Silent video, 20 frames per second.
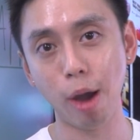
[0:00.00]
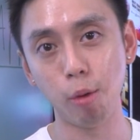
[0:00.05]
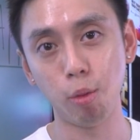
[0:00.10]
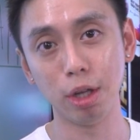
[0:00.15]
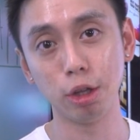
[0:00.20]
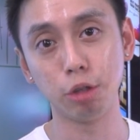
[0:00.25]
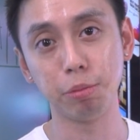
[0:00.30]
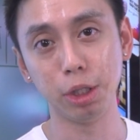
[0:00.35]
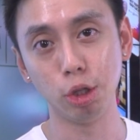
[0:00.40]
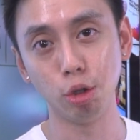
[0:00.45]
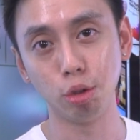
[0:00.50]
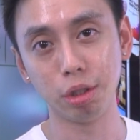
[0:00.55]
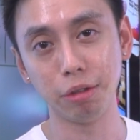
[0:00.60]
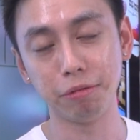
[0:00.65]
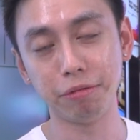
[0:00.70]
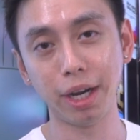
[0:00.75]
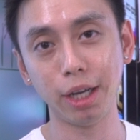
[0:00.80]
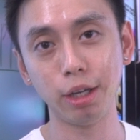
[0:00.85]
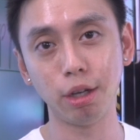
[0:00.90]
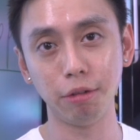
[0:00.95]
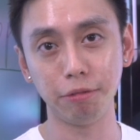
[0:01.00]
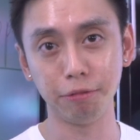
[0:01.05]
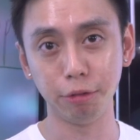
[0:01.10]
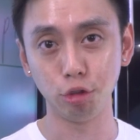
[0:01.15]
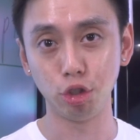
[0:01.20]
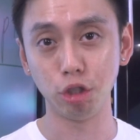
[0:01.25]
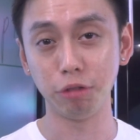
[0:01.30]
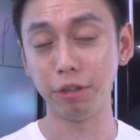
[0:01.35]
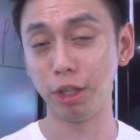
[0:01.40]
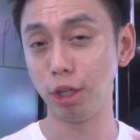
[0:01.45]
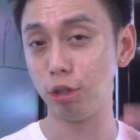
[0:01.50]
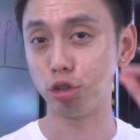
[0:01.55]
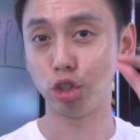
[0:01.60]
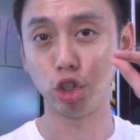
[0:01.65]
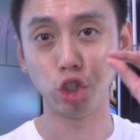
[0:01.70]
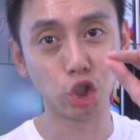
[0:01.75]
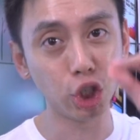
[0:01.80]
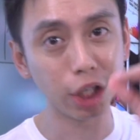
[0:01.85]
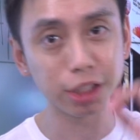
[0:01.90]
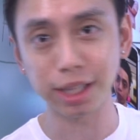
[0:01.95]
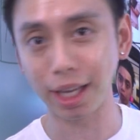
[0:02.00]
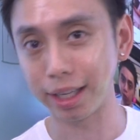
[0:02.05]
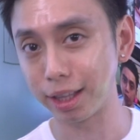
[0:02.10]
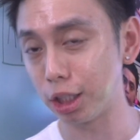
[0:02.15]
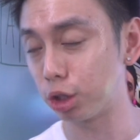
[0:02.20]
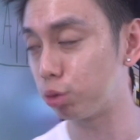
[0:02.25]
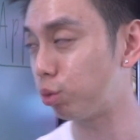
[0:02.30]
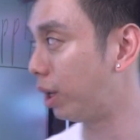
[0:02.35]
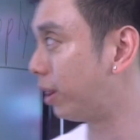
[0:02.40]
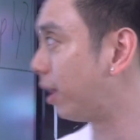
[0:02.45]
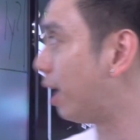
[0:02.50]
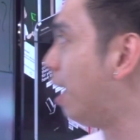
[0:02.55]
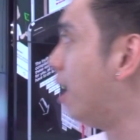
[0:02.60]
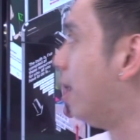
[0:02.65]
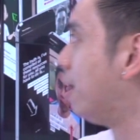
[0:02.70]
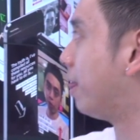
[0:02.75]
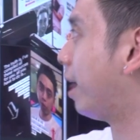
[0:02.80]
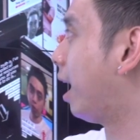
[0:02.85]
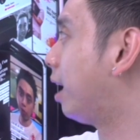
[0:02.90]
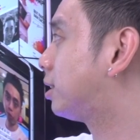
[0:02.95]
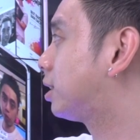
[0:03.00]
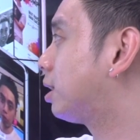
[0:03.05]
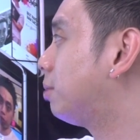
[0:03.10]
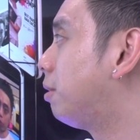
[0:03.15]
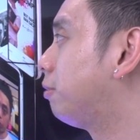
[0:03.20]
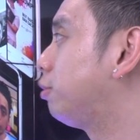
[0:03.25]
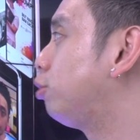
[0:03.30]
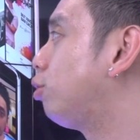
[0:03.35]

want to be notified of future videos just like this one. Now, some of